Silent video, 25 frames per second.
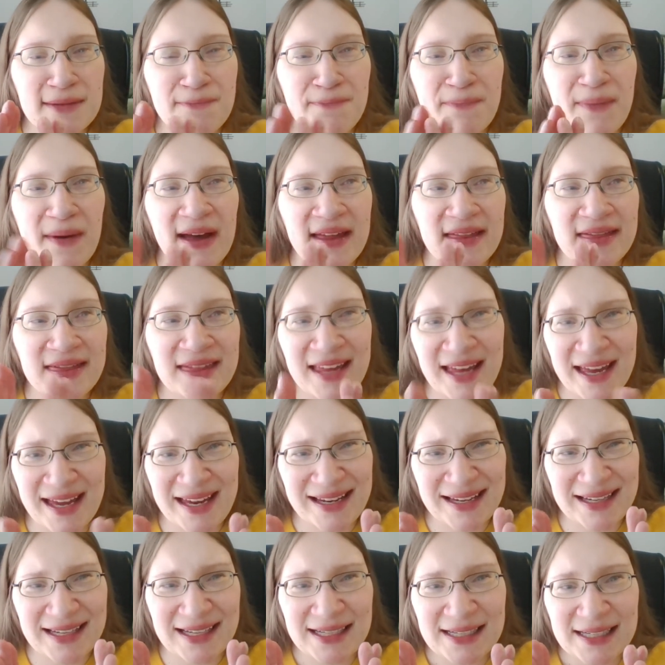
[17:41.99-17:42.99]
But
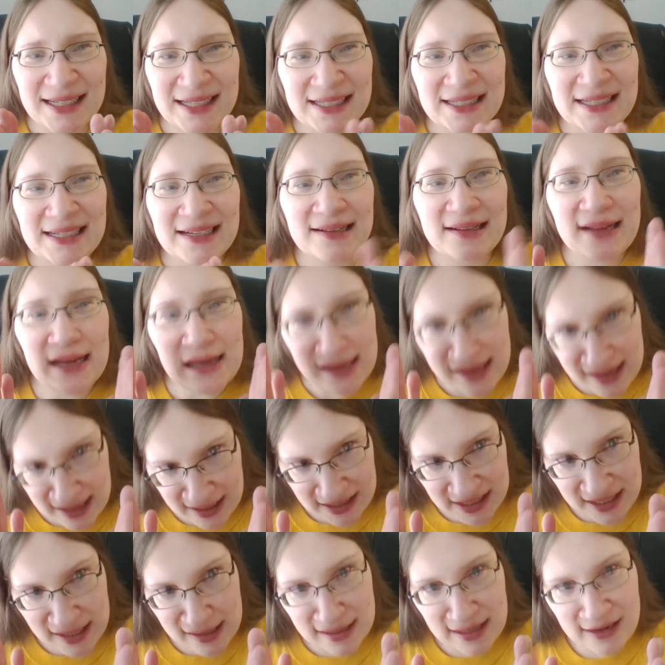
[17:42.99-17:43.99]
then
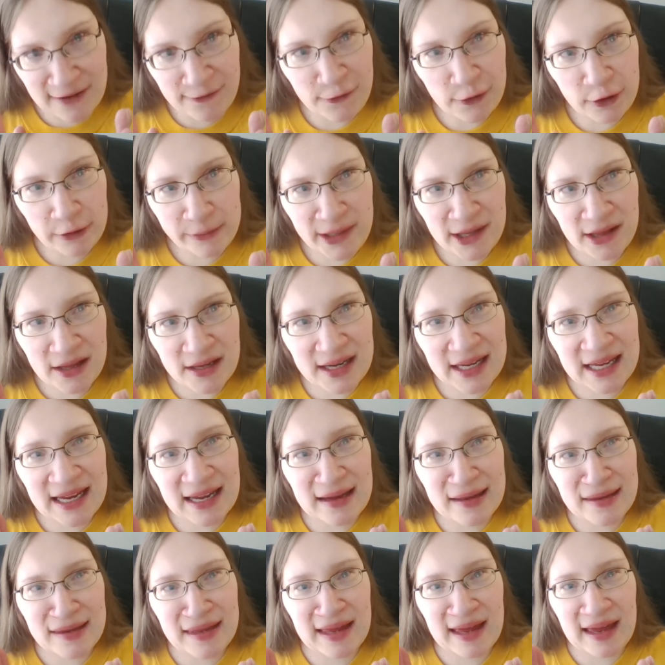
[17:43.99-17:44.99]
classic Disney formula
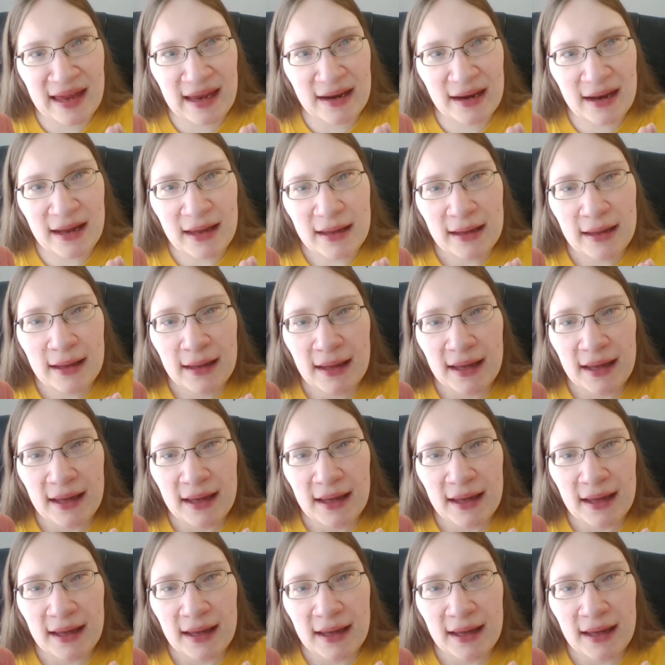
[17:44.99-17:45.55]
kicks in,